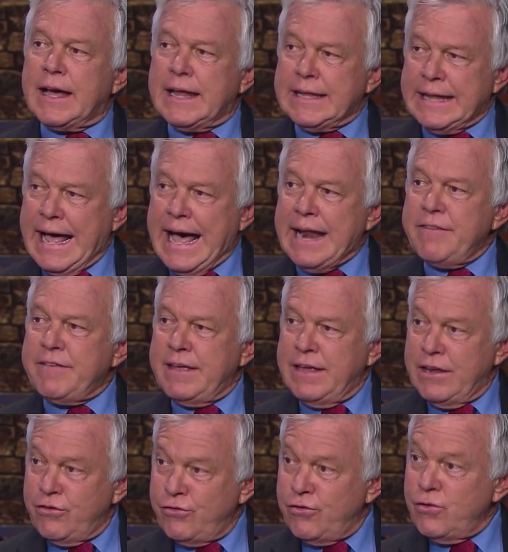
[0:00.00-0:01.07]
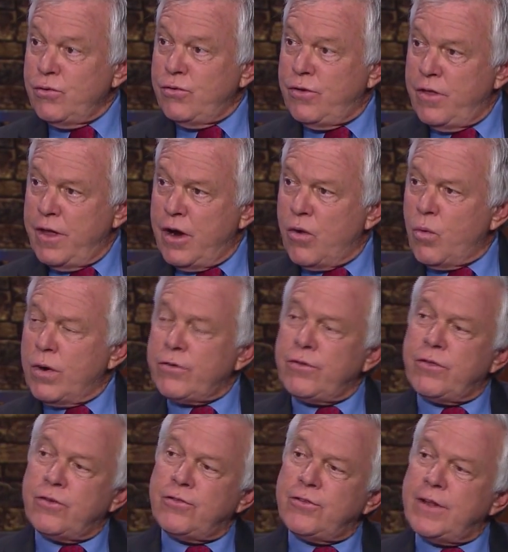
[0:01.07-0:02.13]
a lot of issues there. What's
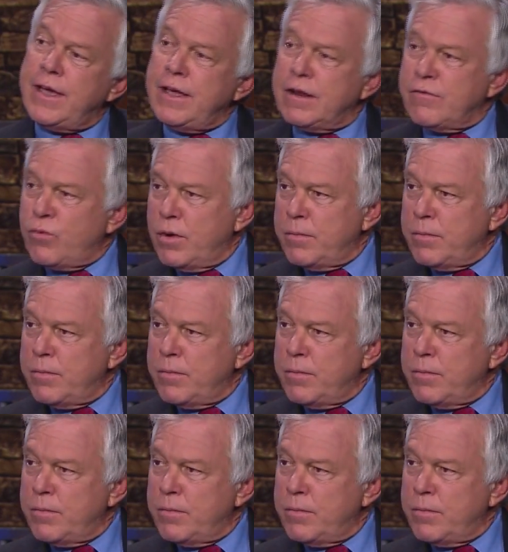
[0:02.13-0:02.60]
the state of